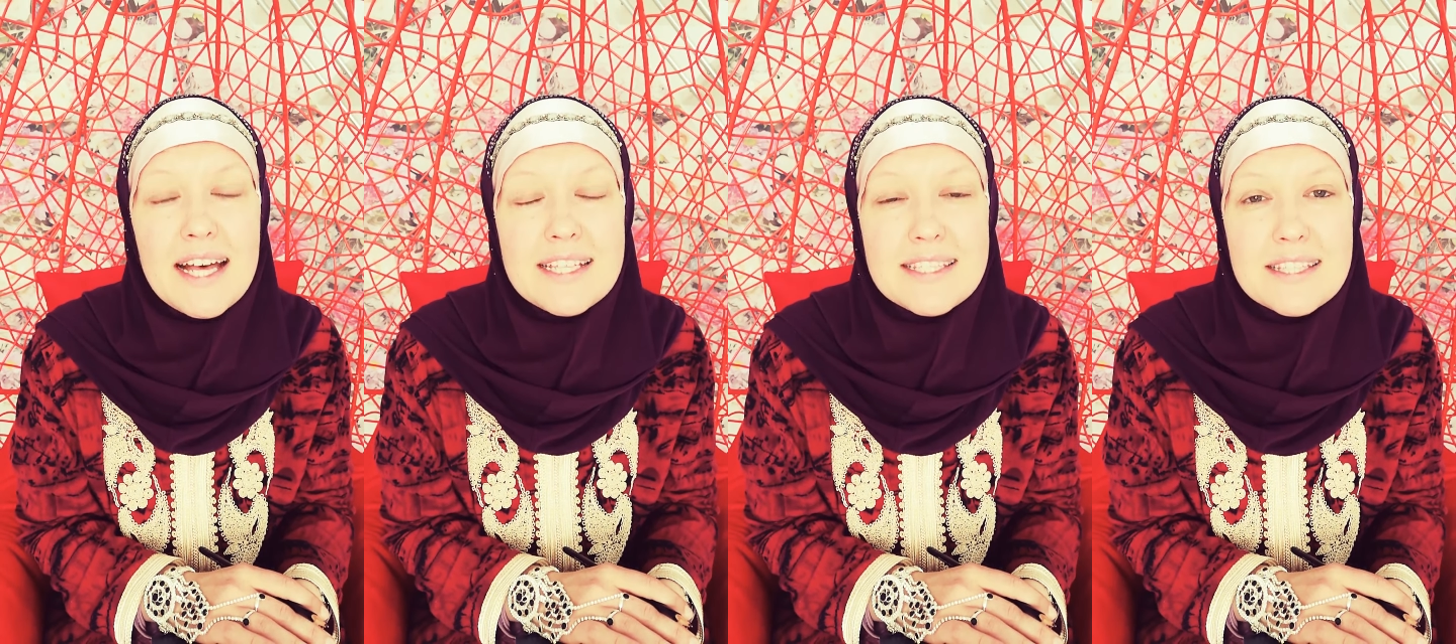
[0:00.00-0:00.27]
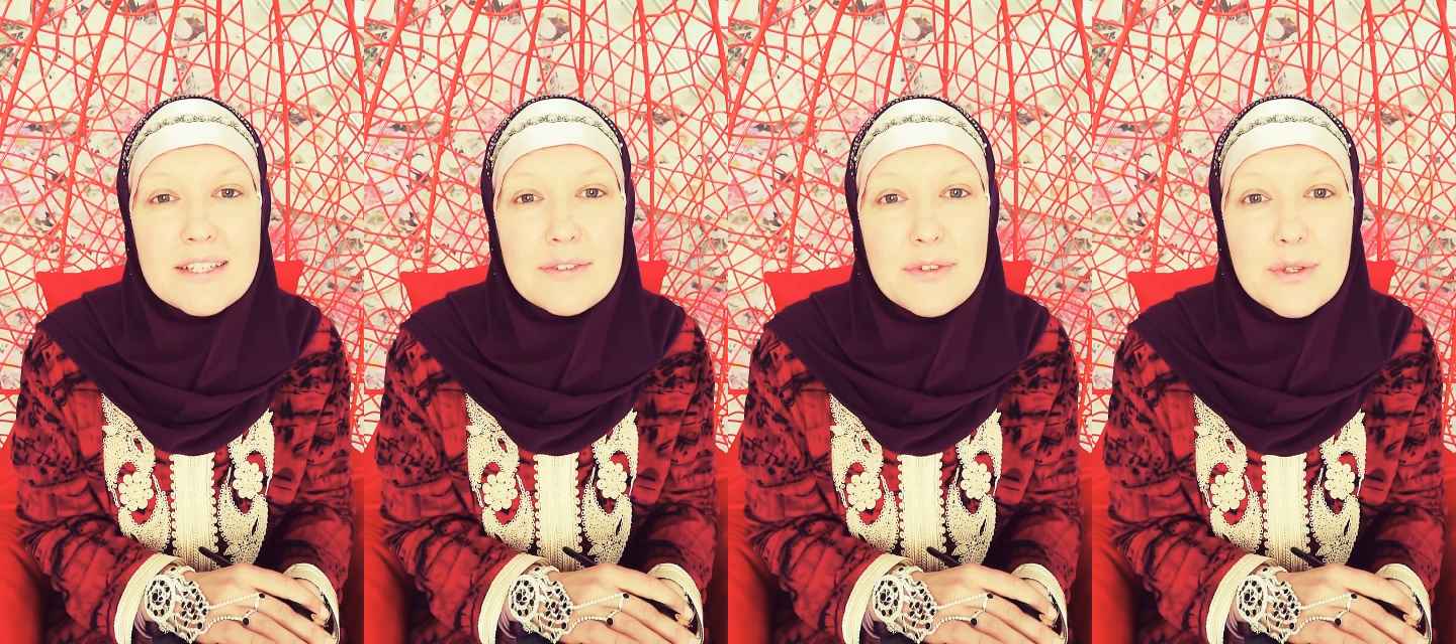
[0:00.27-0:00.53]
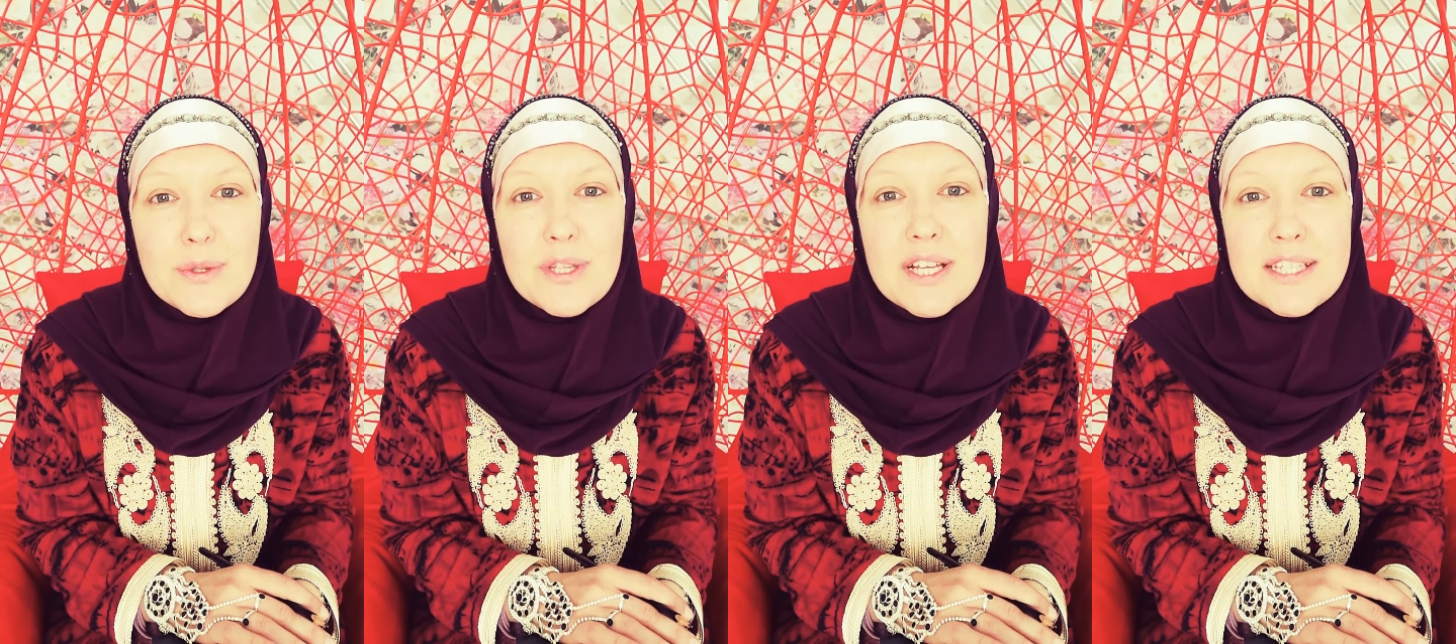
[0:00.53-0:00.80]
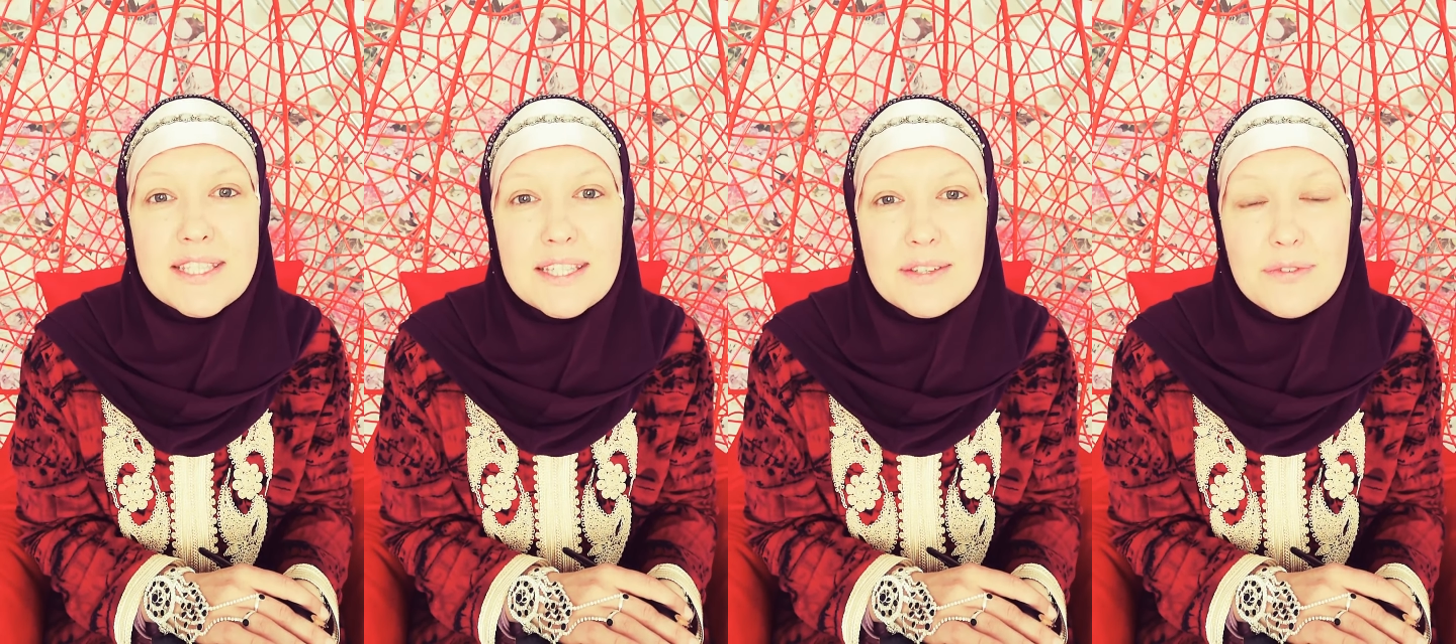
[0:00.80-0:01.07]

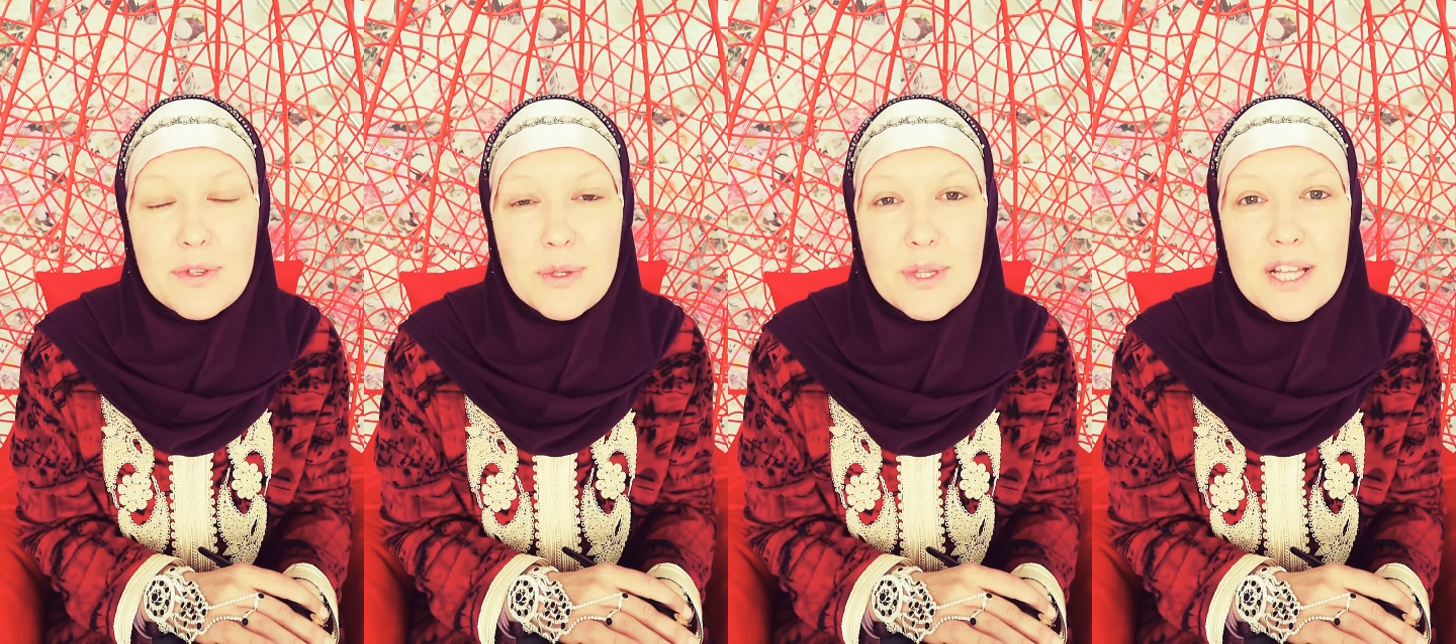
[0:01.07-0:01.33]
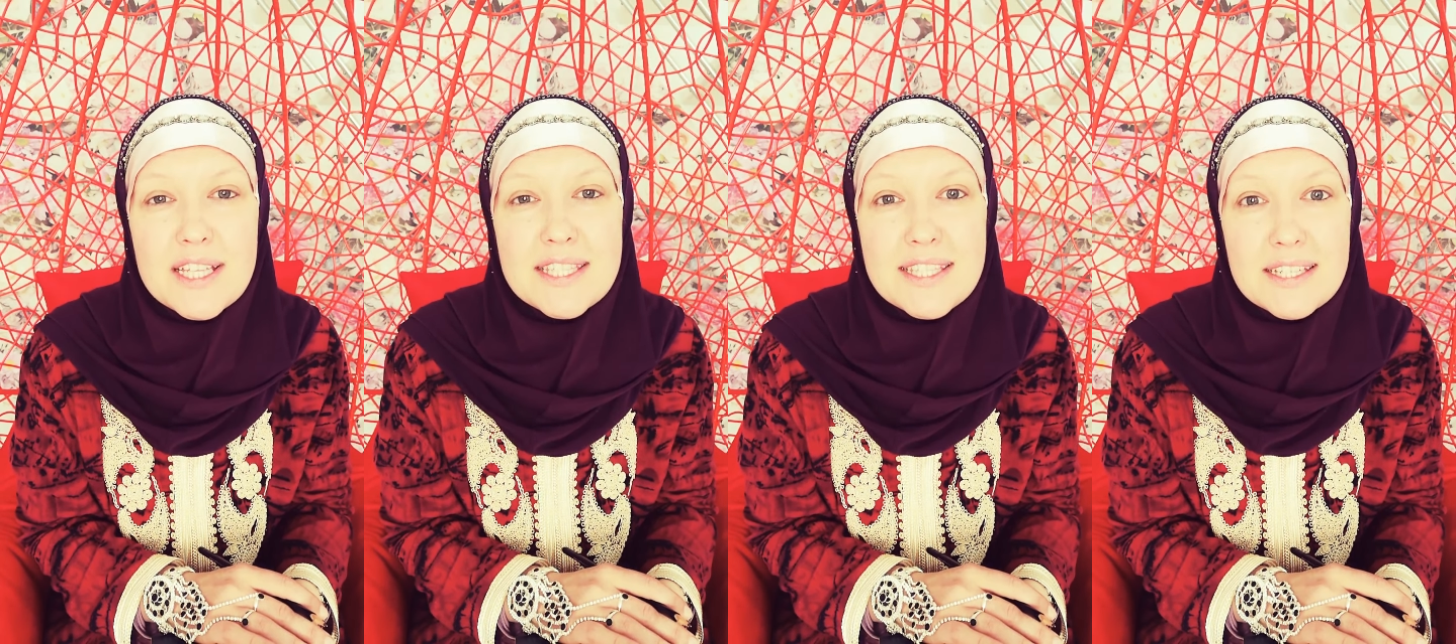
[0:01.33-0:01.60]
Astaghfirullah, Astaghfirullah,